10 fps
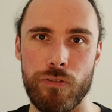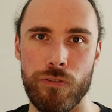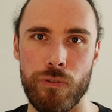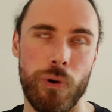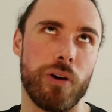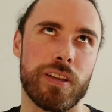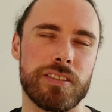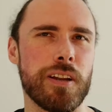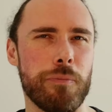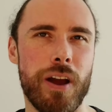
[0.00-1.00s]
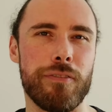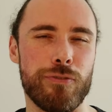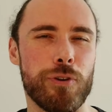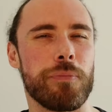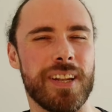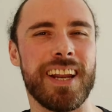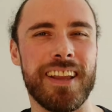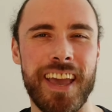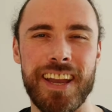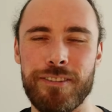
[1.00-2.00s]
well, it's not a private forum, but
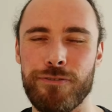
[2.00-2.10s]
dedicated